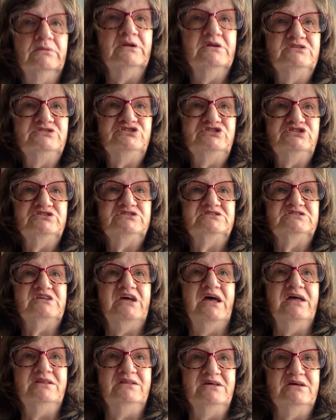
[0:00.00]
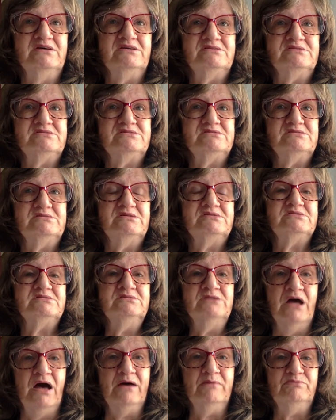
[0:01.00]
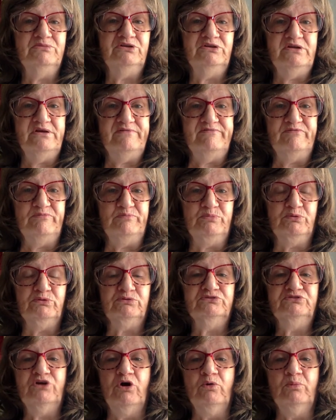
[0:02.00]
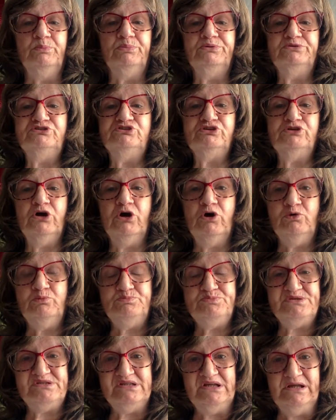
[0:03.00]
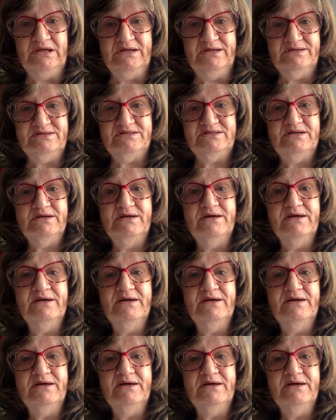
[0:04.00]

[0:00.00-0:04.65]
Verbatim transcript: let's just say this it's not believable. Don't put your hopes in it.